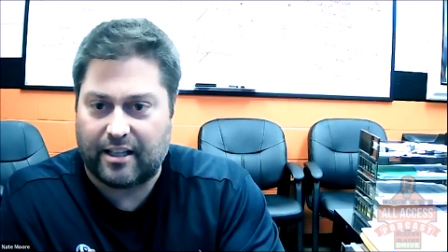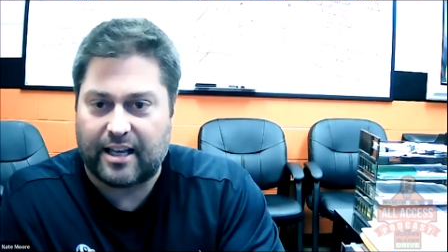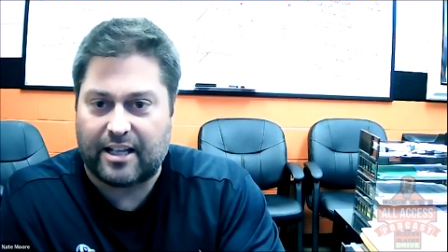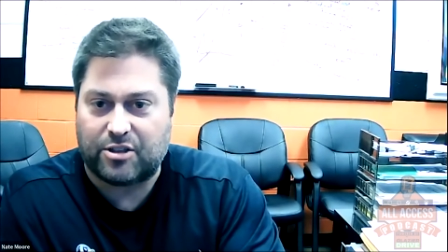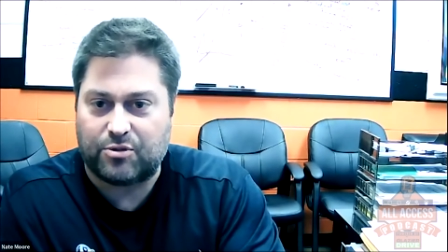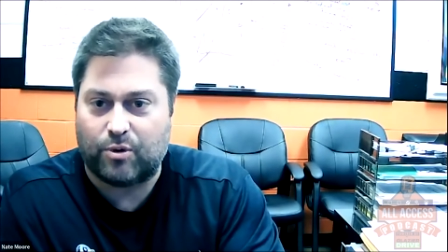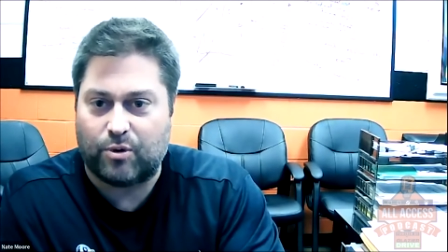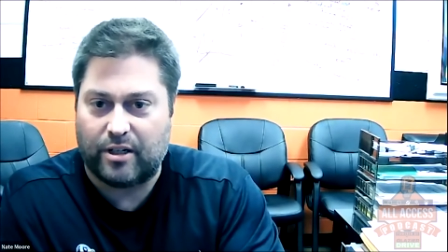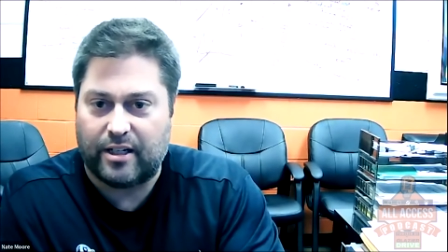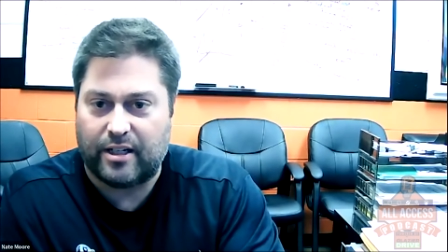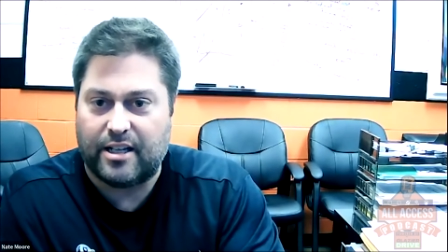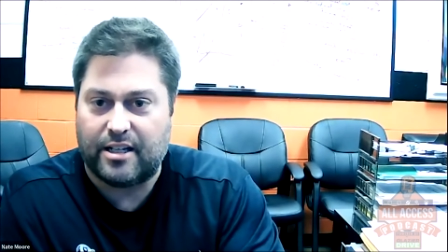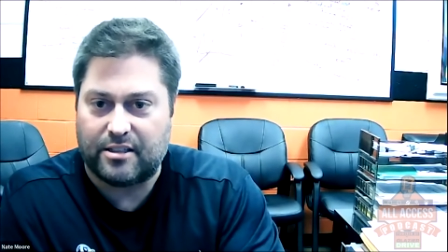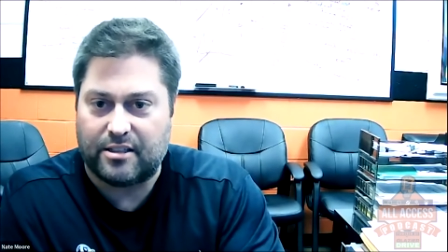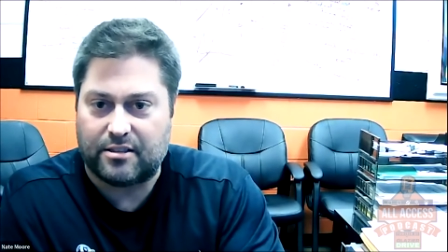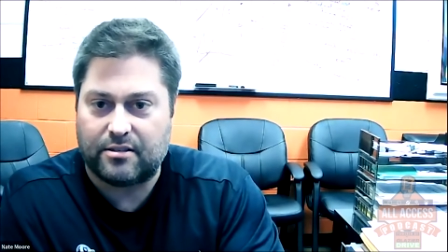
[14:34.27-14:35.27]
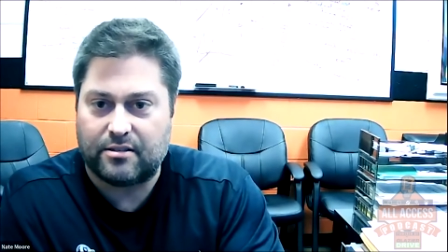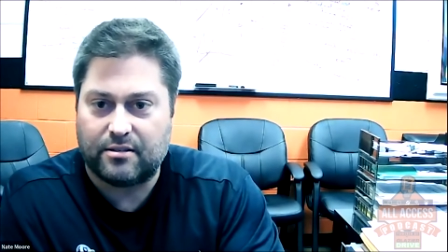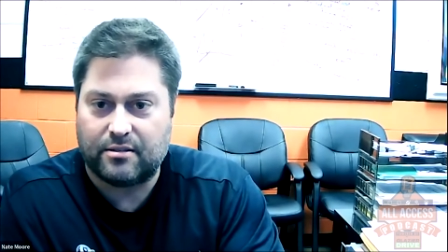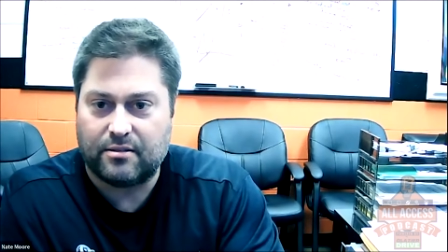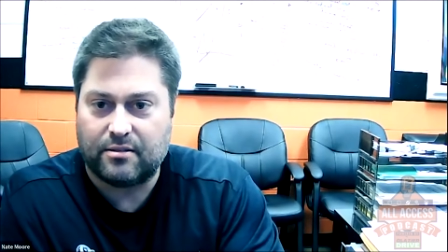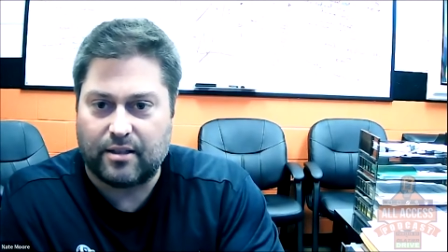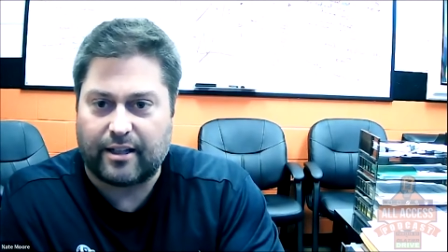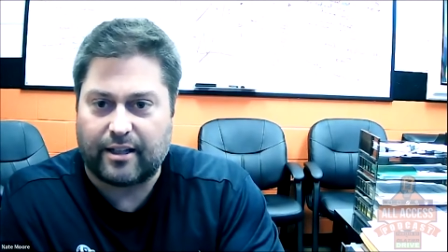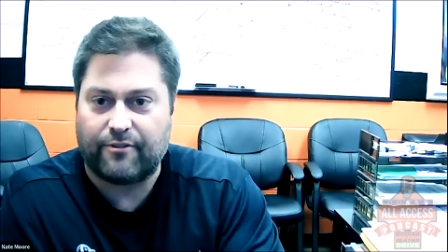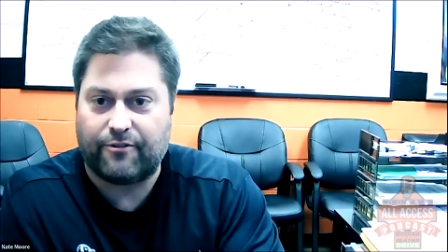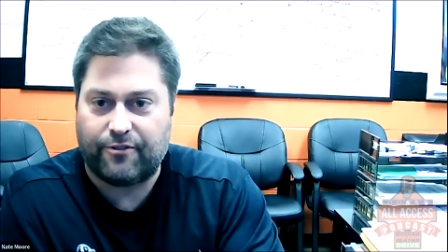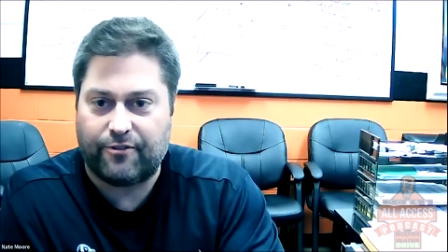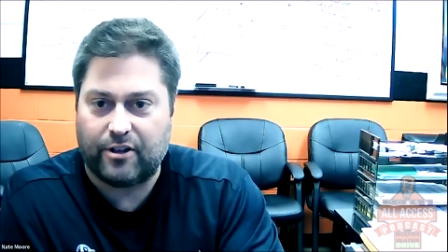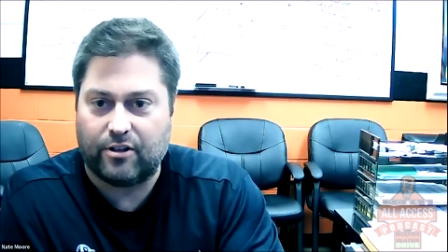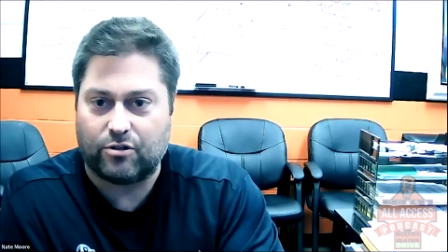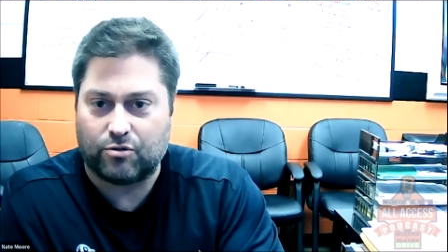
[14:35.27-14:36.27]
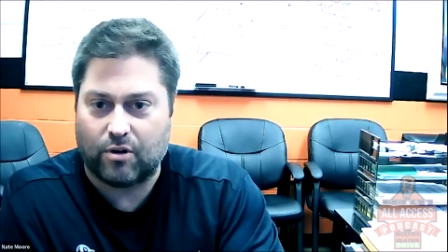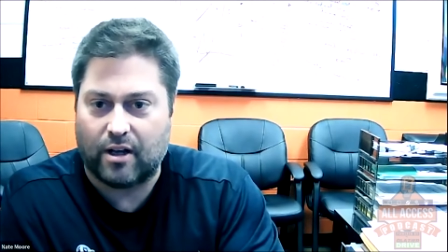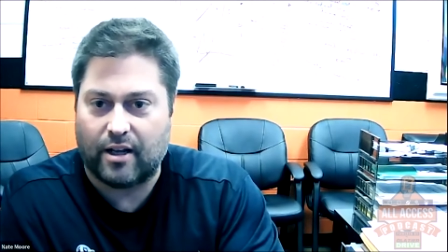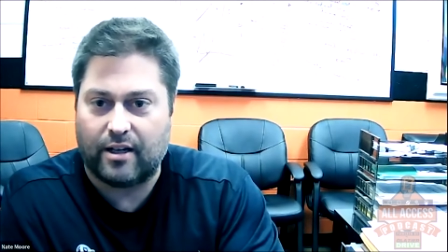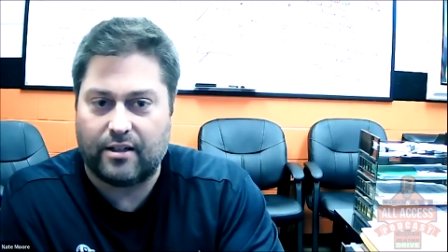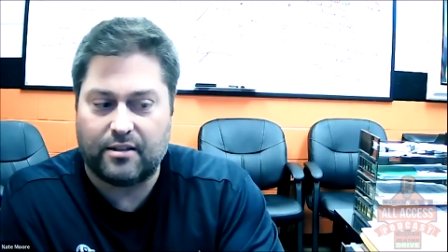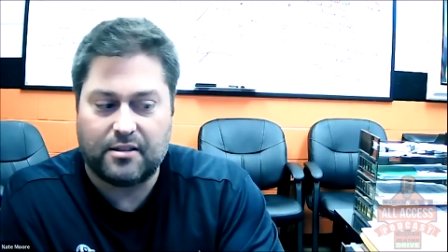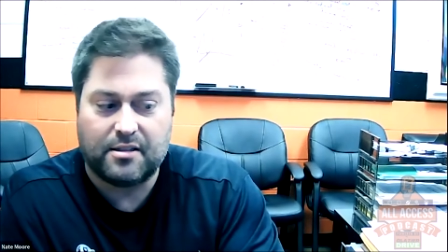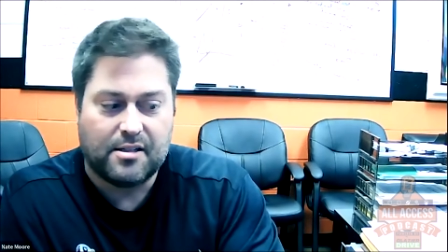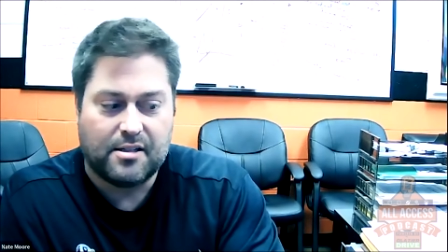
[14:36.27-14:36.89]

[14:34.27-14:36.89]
that's what it is. Like it feels right.